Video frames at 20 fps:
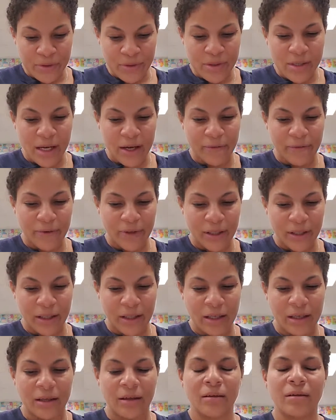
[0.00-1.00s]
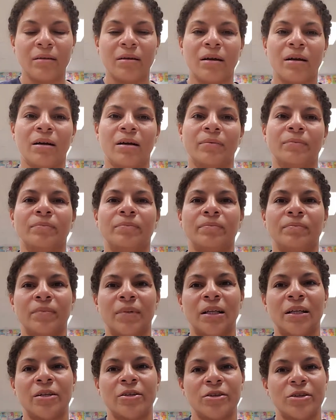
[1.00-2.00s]
definitely
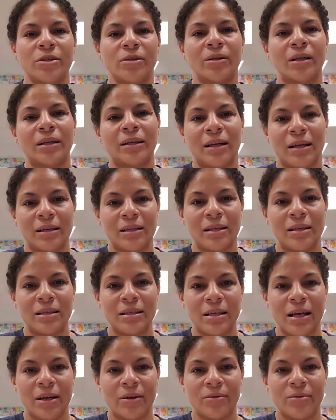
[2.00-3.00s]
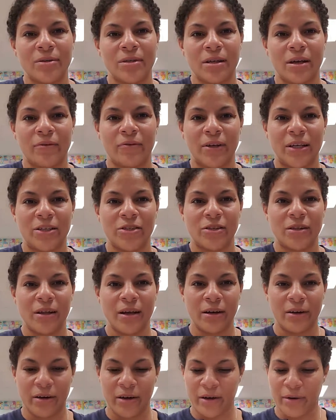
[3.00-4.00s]
initial and ending sounds of each
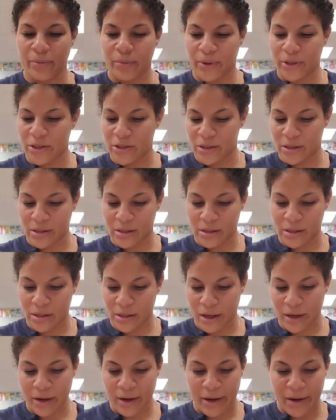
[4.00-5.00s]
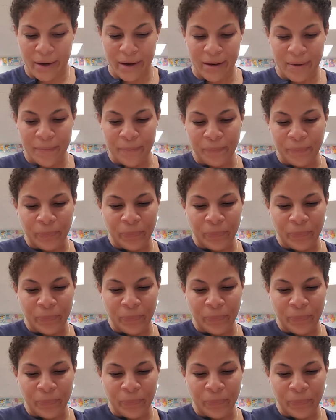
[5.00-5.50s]
letter, which is good.